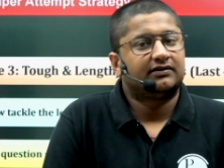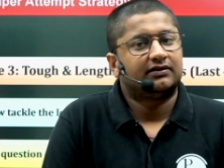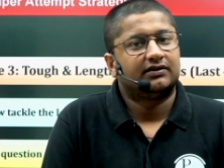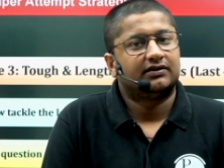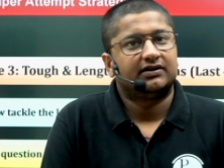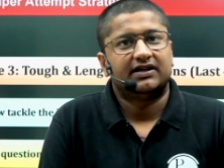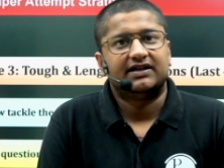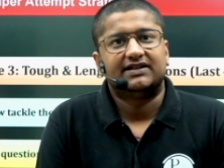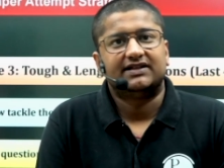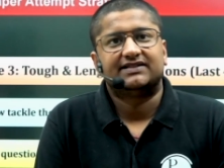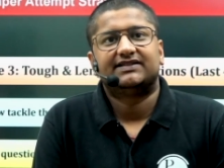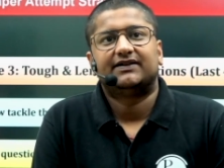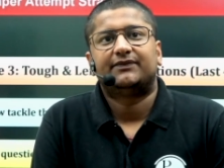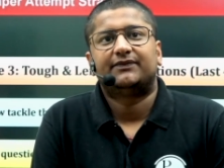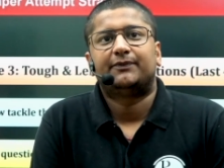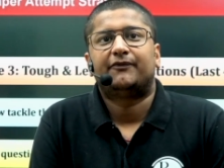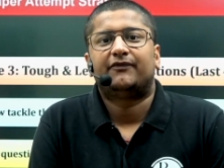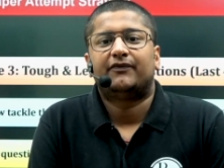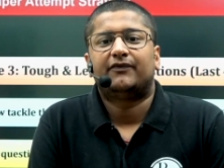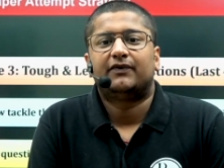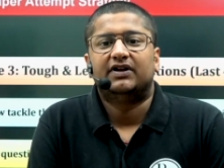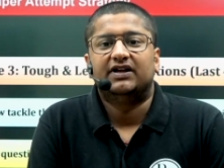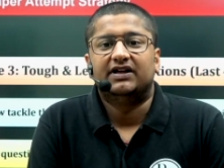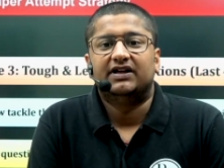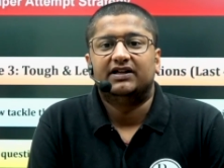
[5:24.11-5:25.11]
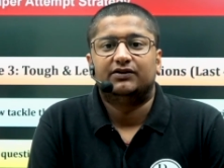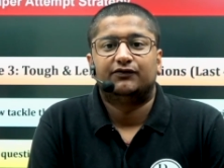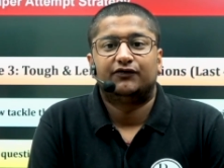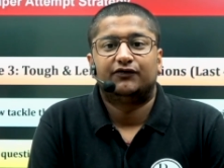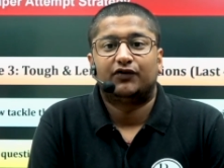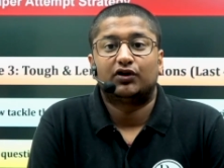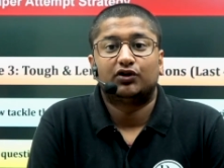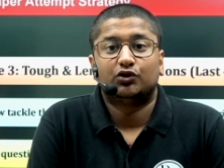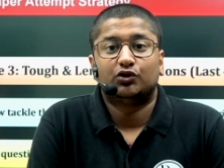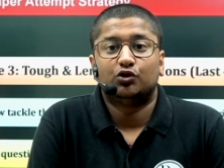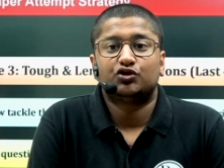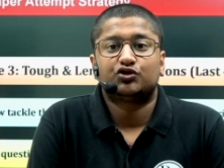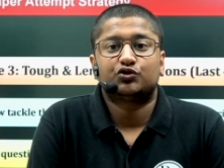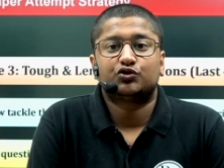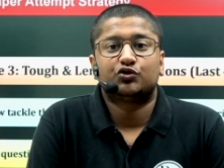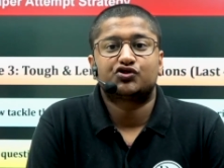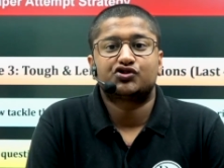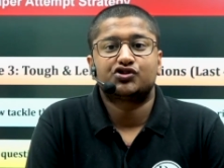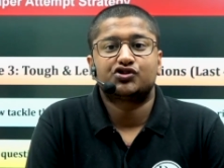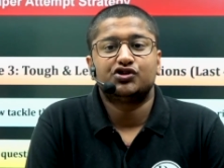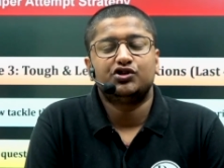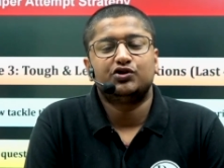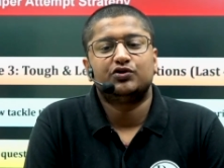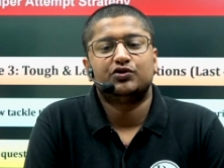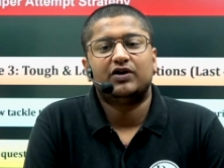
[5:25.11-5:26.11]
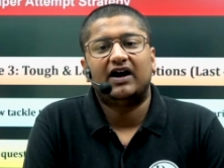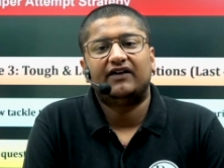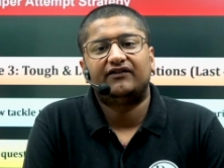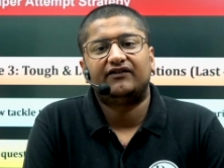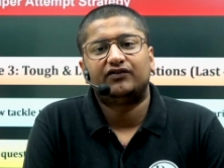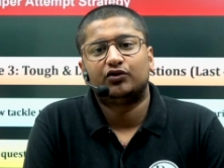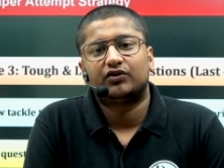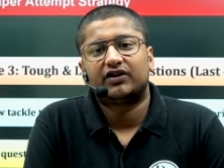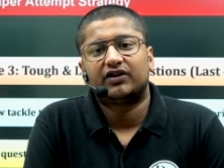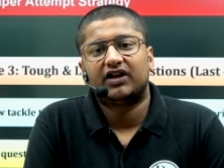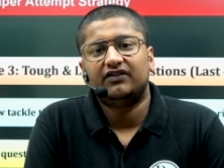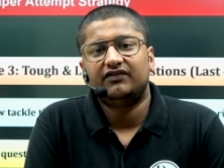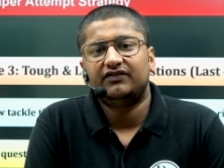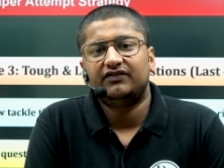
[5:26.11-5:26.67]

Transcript: is the uh, for those questions you have to give